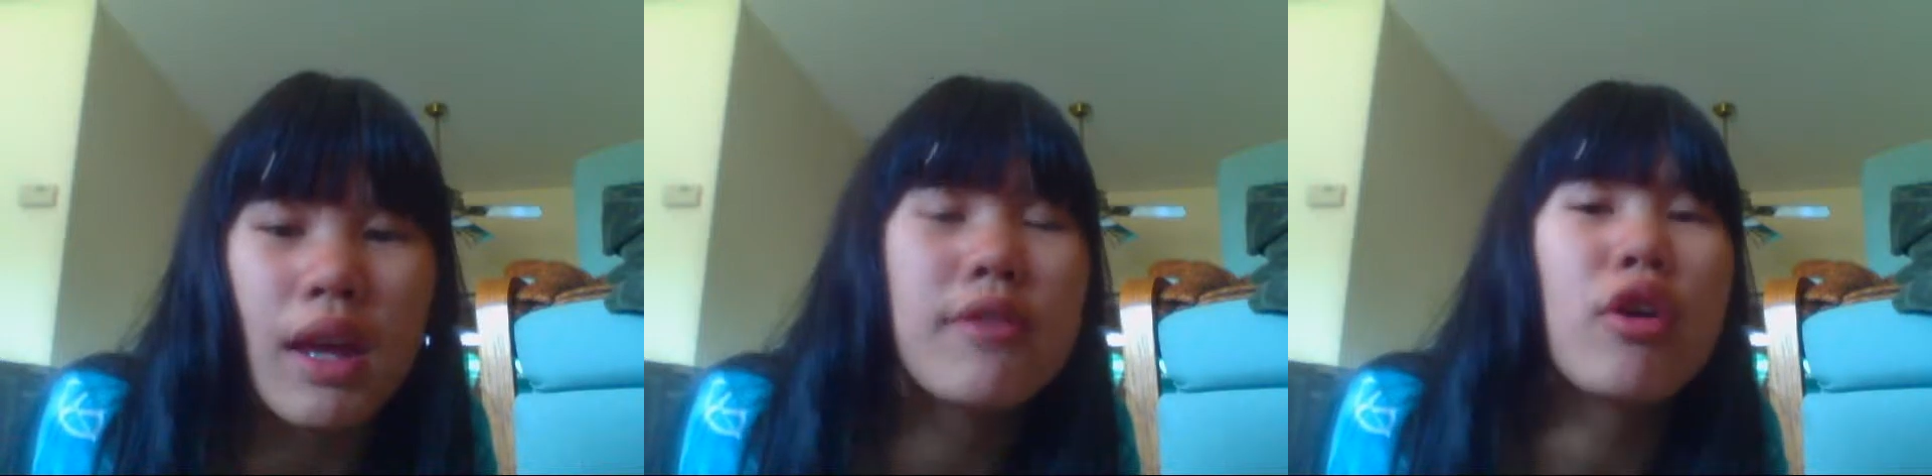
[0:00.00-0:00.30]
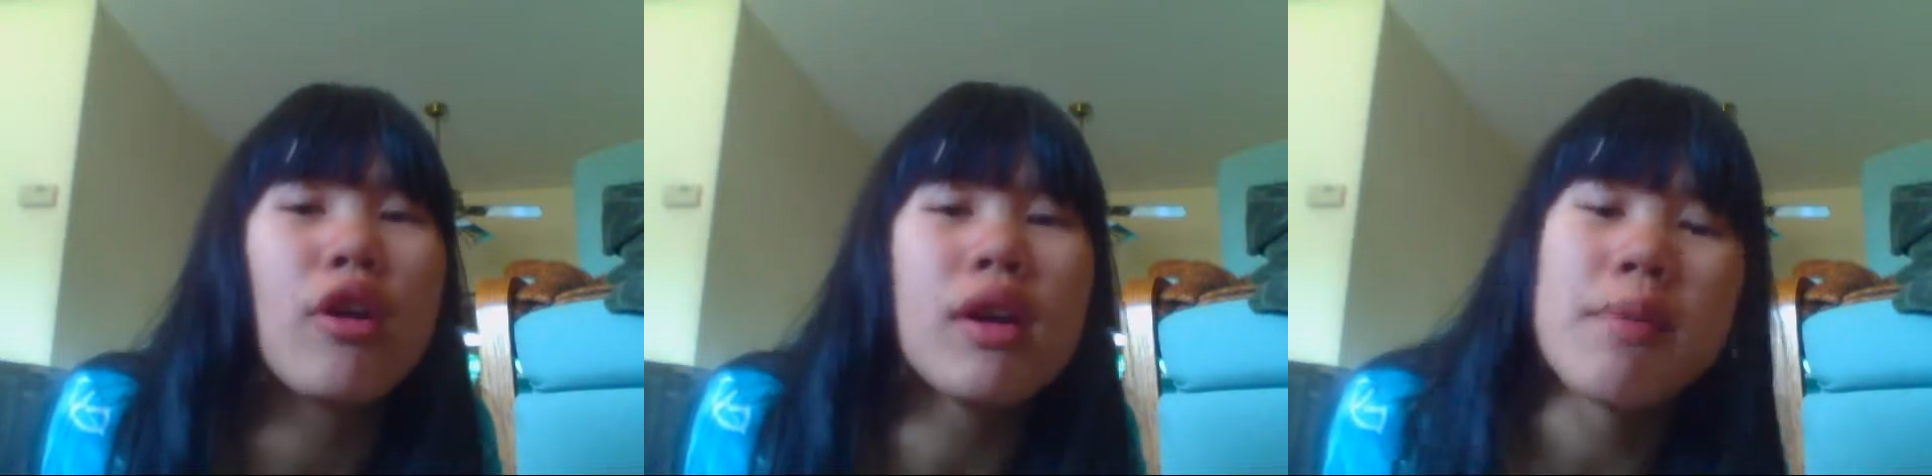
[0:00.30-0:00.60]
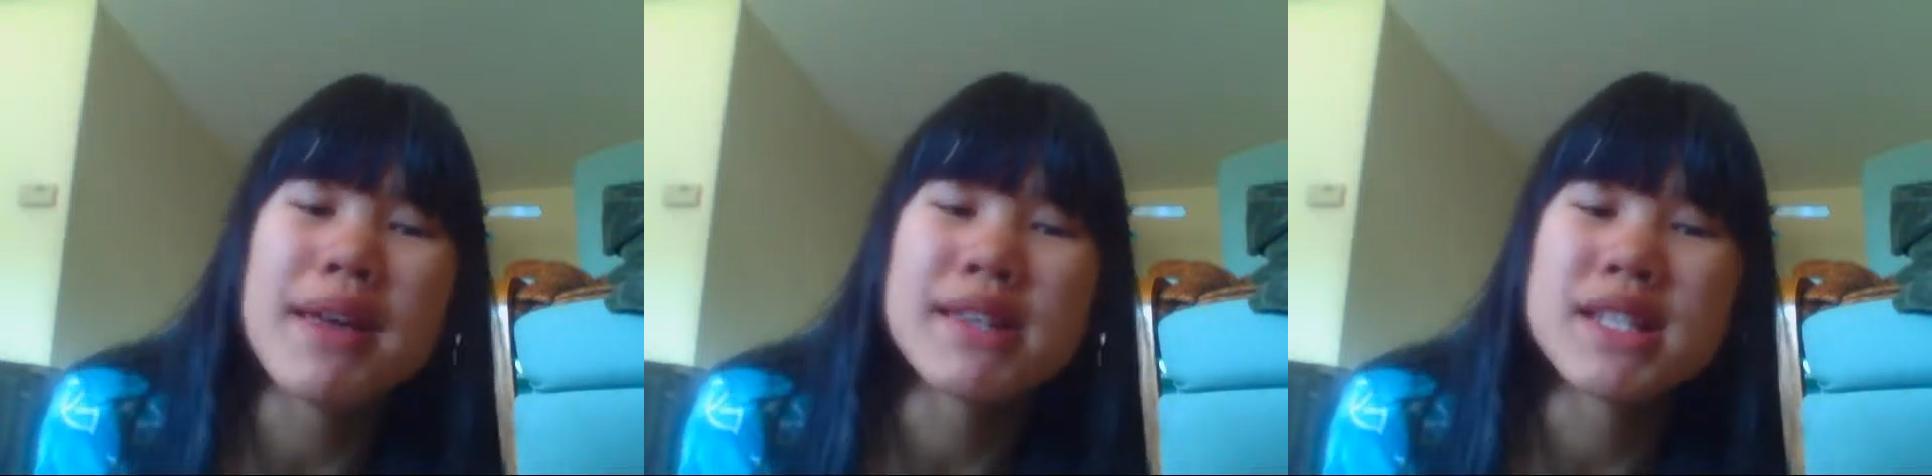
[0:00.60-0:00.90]
If you're a
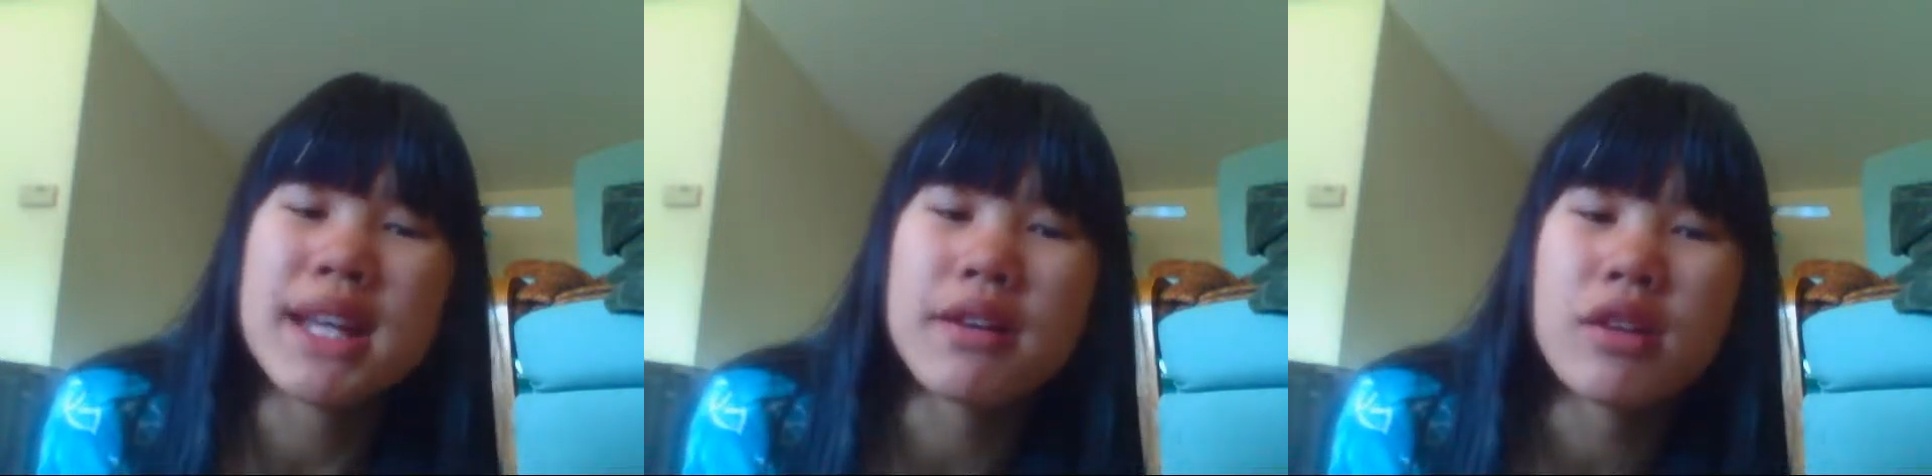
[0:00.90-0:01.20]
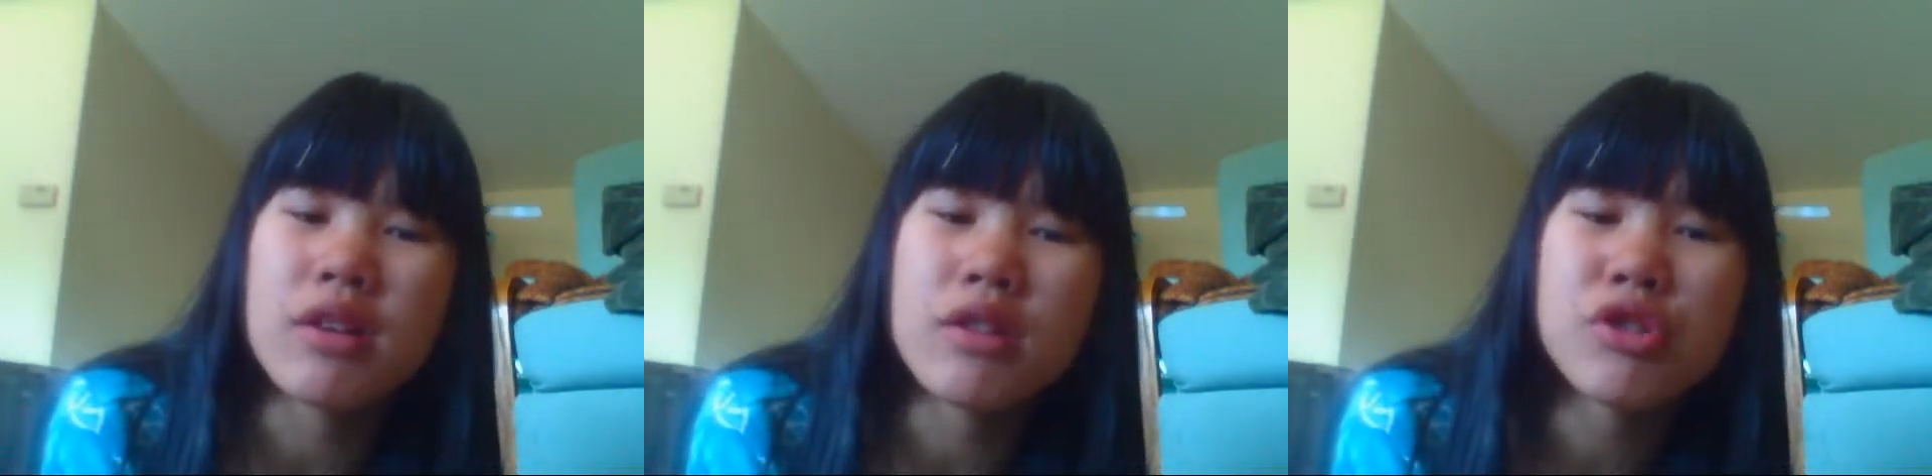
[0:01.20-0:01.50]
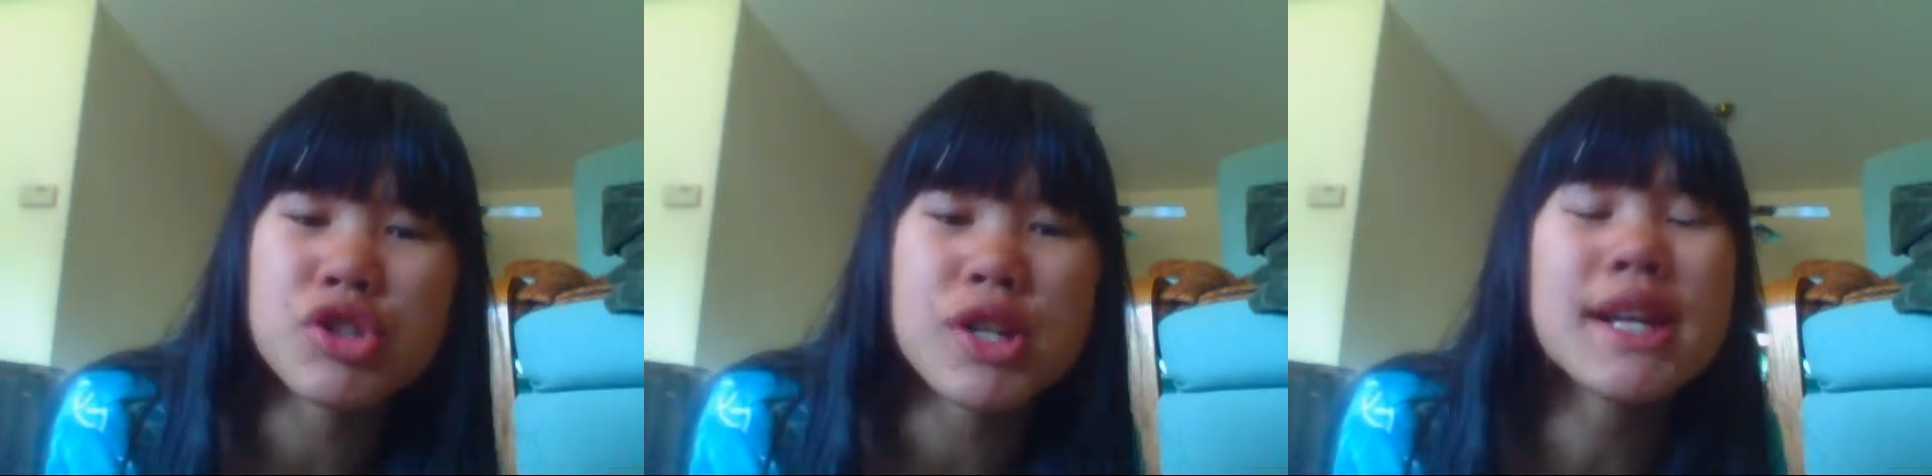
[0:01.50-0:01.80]
bystander,
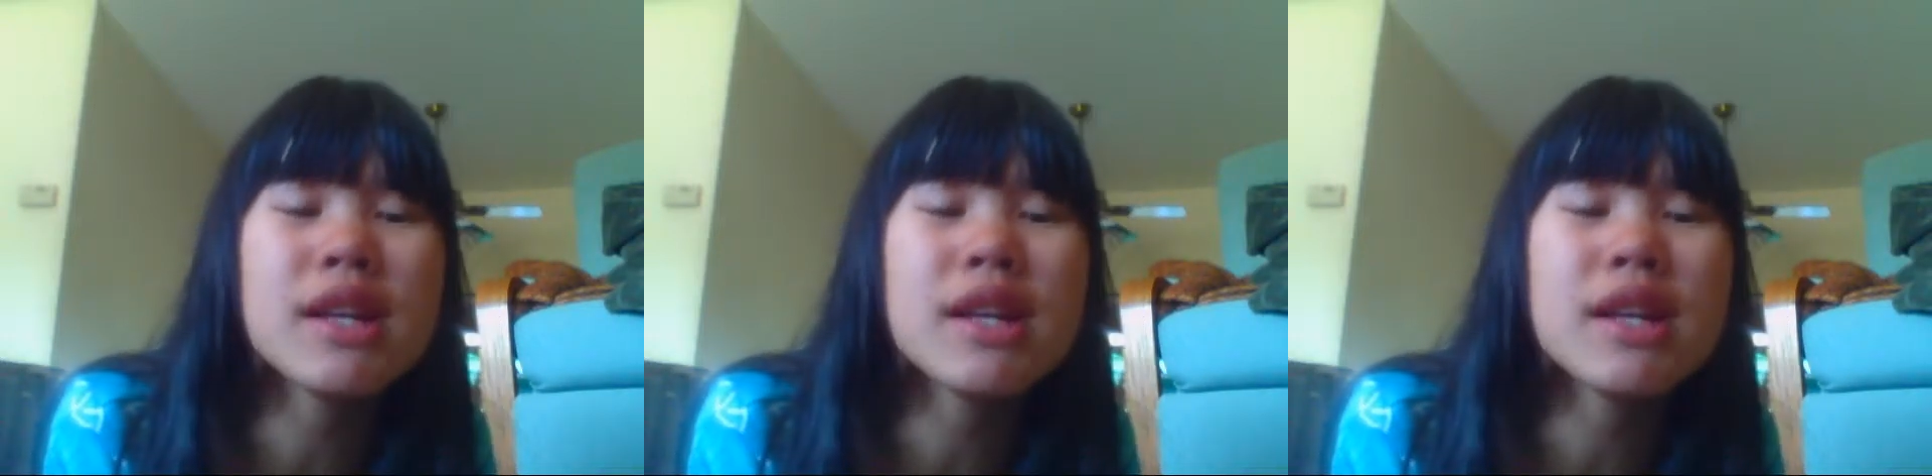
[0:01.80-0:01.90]
you should